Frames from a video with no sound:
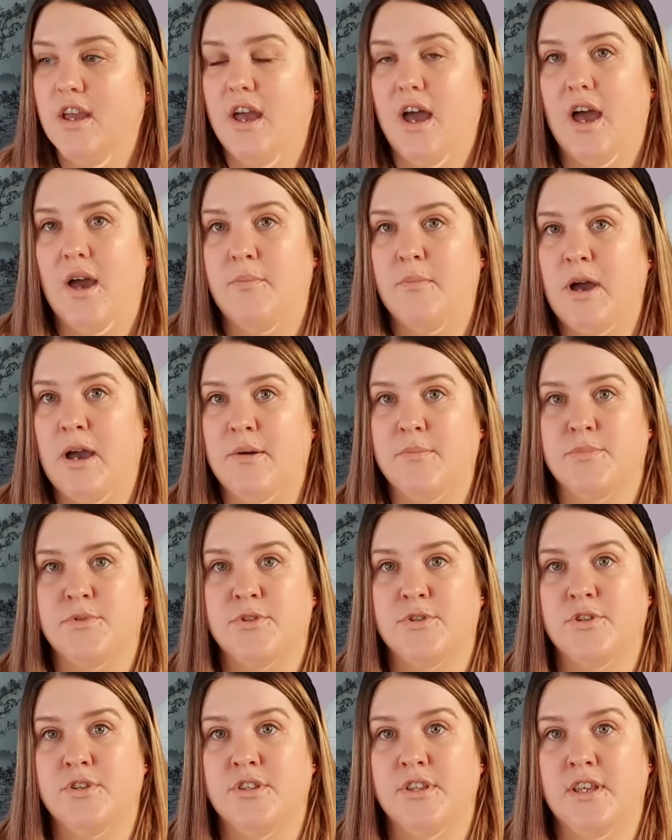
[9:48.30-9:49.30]
I'm
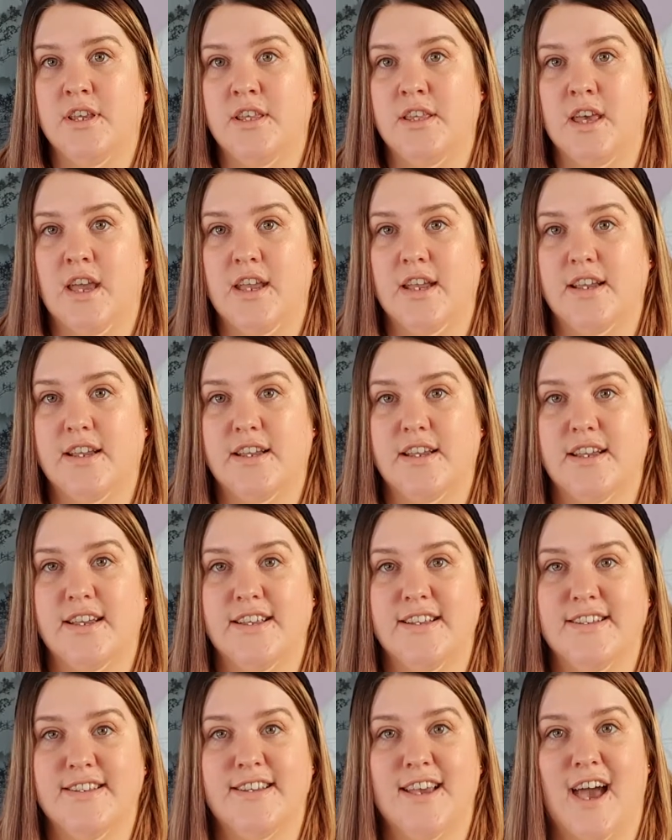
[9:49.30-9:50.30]
absolutely like
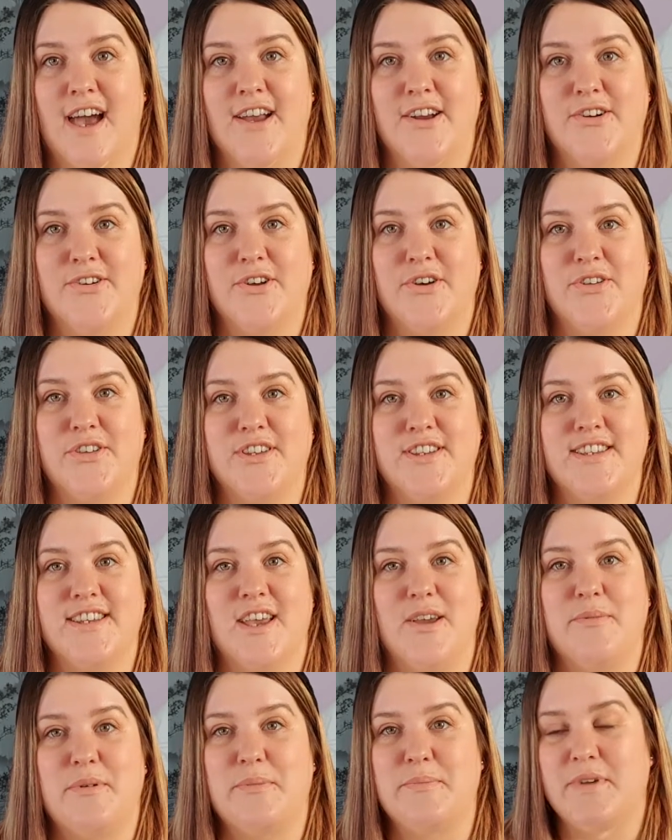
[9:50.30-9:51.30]
tired all the
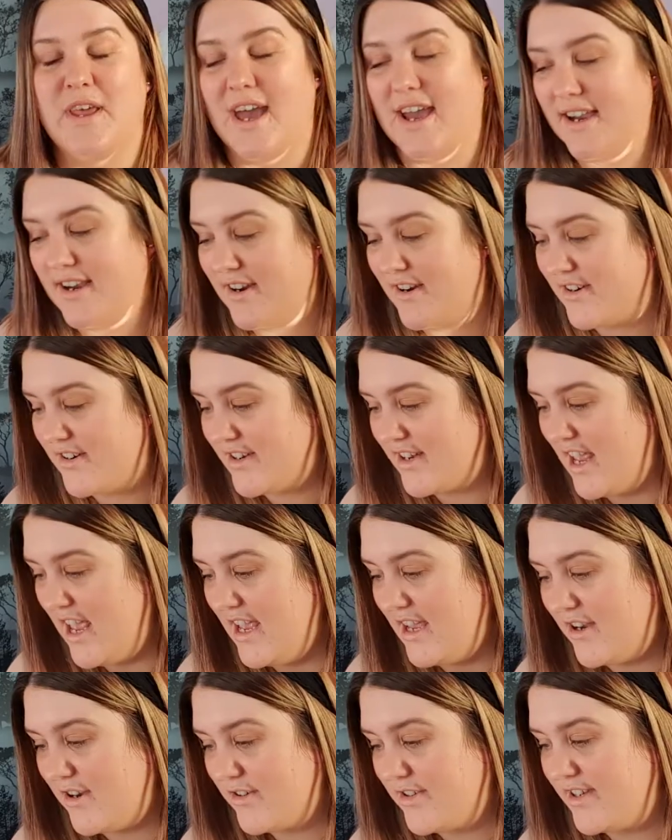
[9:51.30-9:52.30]
time, I'm knackered
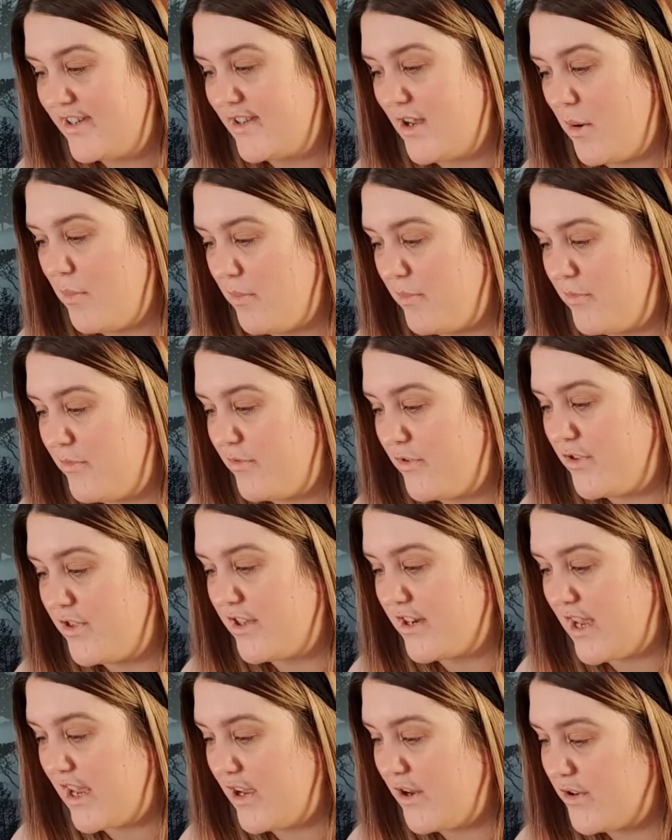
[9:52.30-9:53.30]
because it's up for the
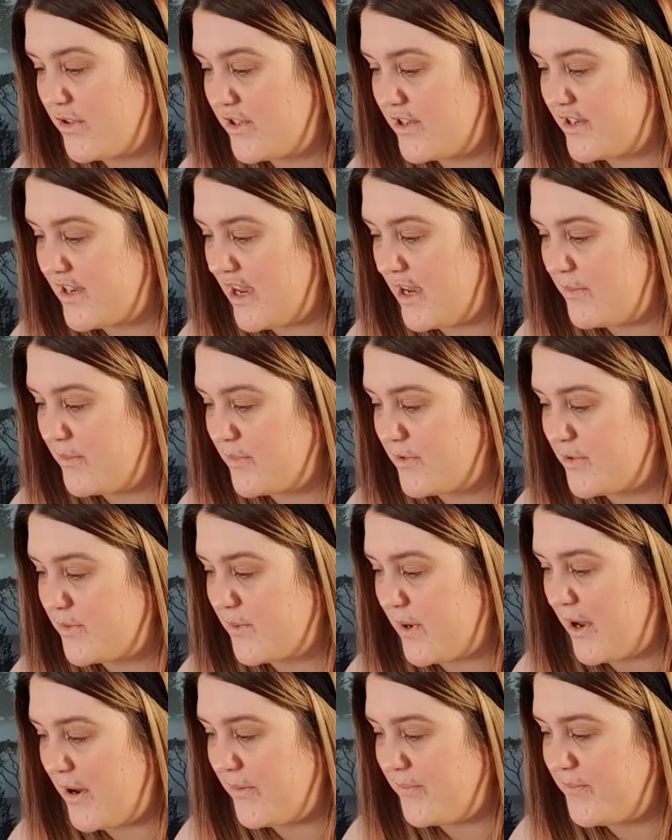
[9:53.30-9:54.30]
night all the time as
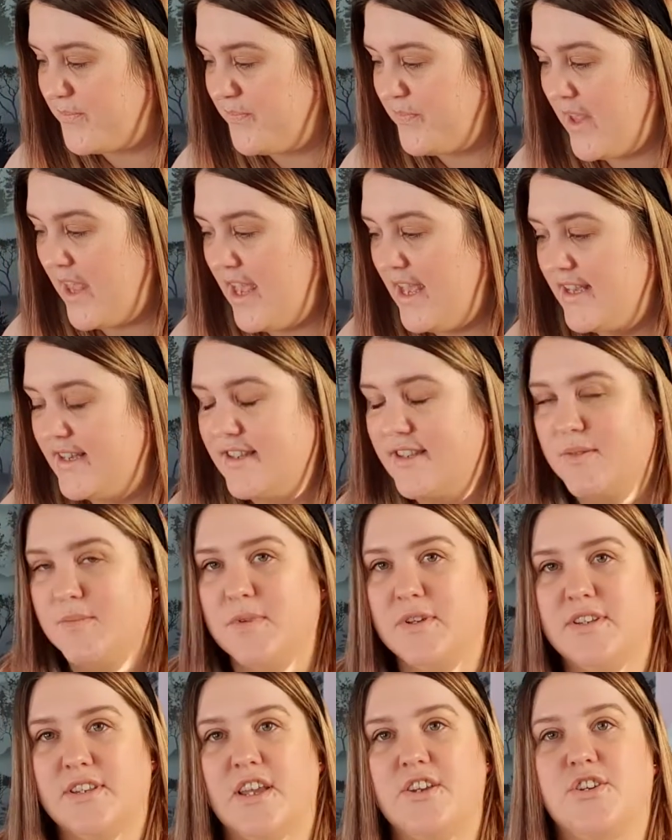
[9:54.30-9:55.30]
well.
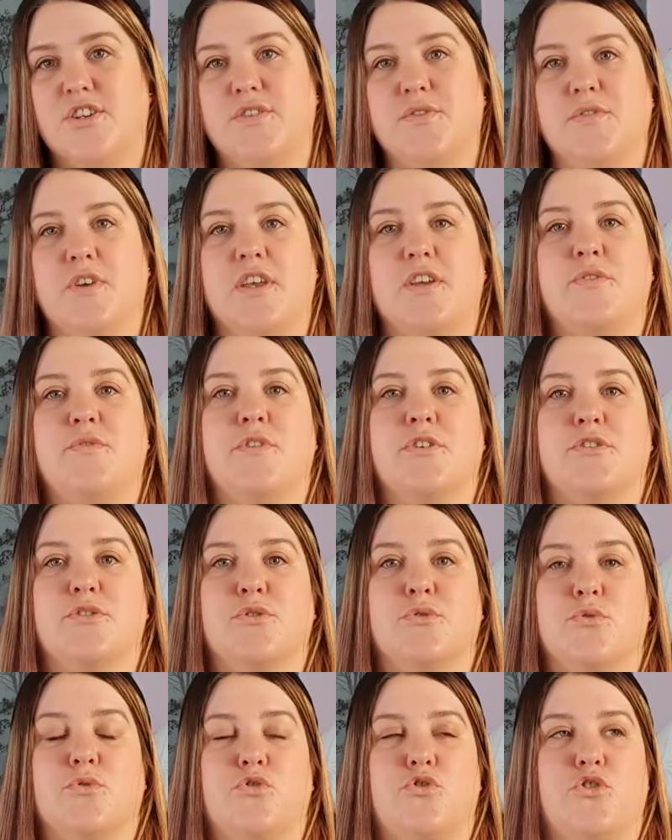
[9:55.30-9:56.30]
Sometimes I just feel like feel
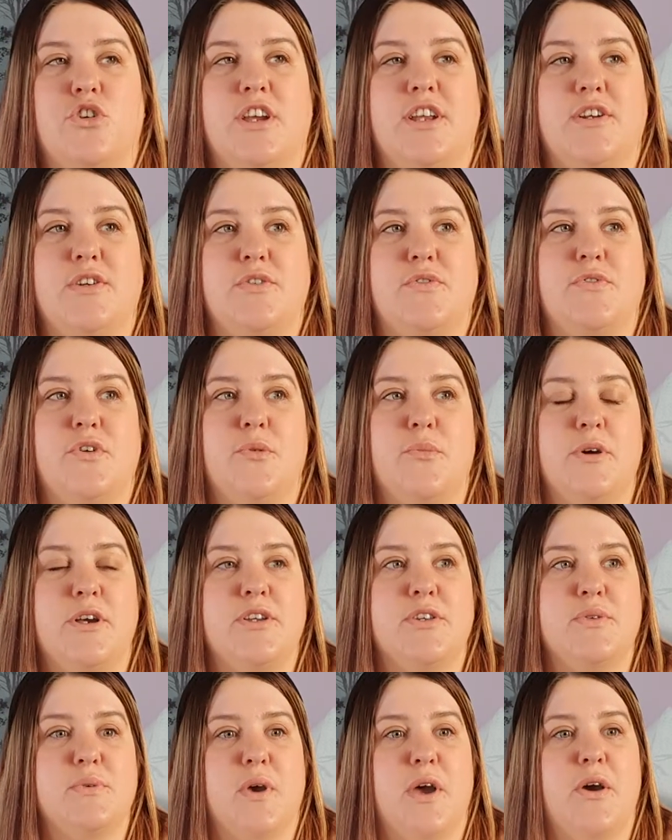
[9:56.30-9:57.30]
so drained from it
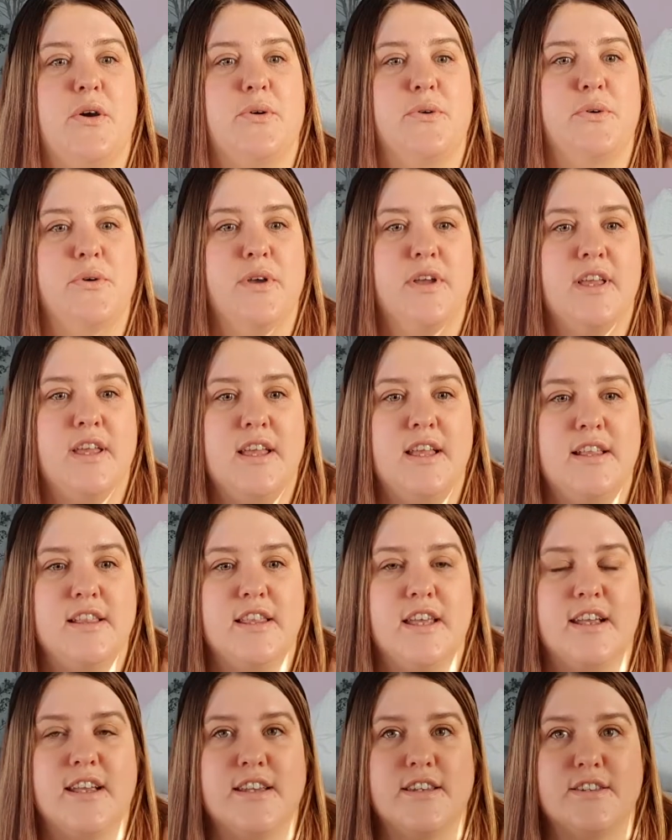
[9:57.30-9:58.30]
as well.
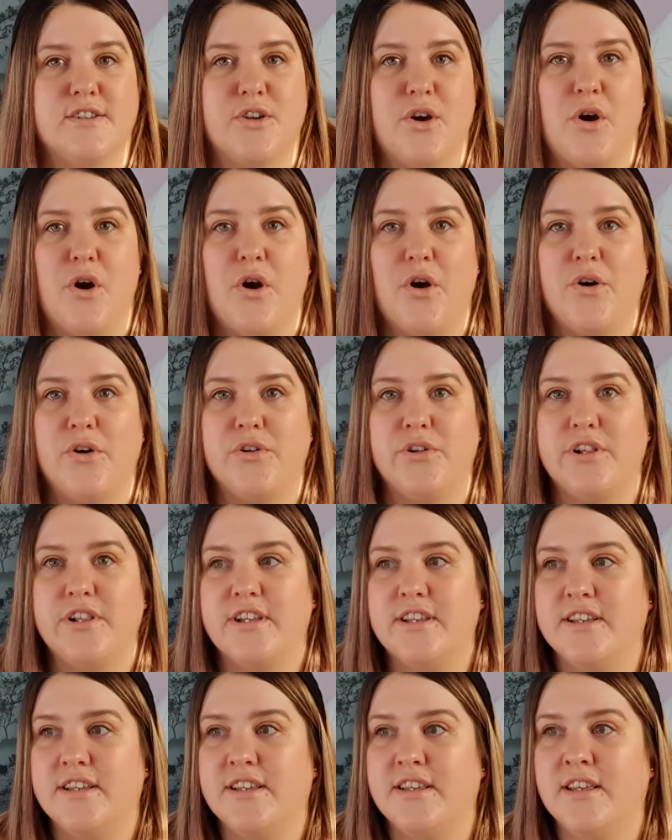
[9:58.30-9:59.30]
Like it's not all
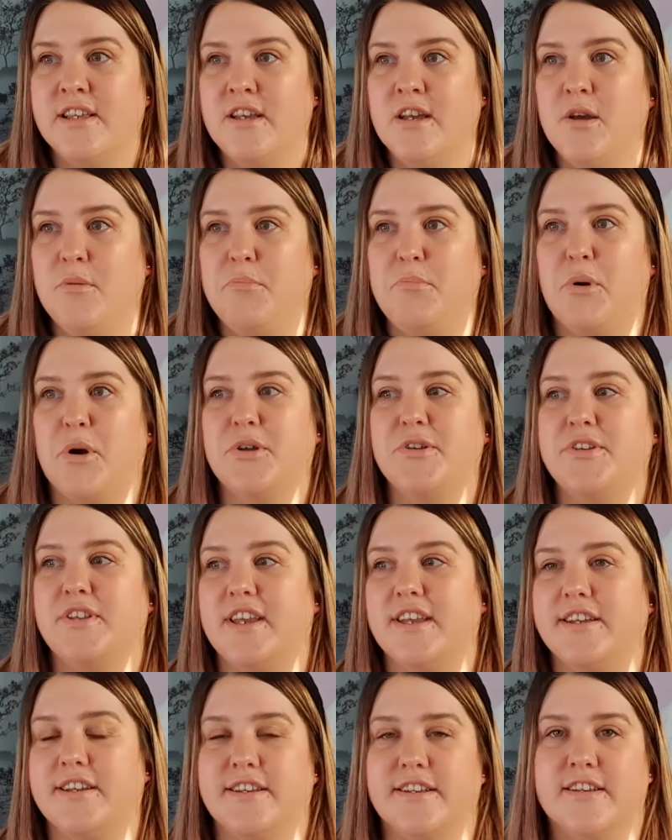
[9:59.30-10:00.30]

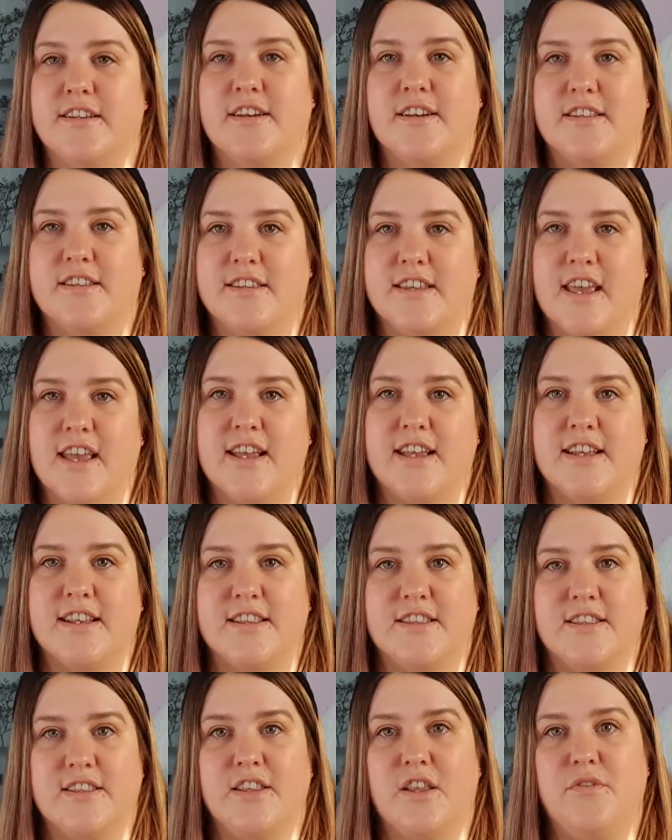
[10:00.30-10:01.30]
bonding and cuddling
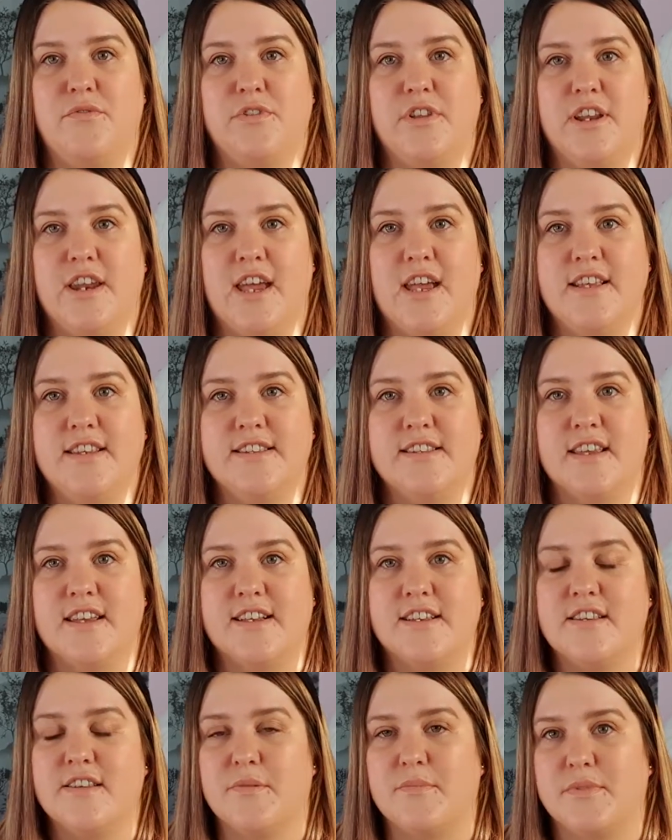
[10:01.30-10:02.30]
and loveliness.
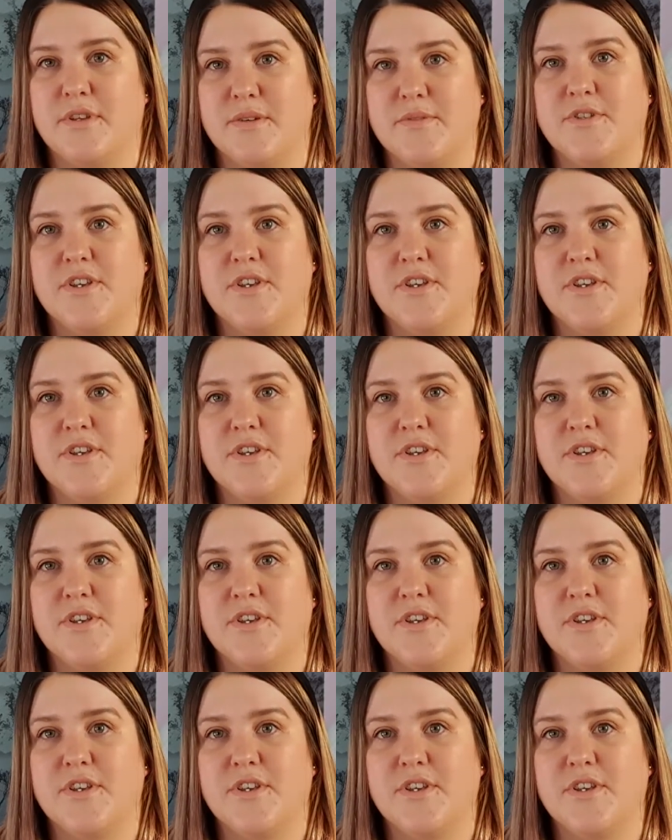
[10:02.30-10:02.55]
Like sometimes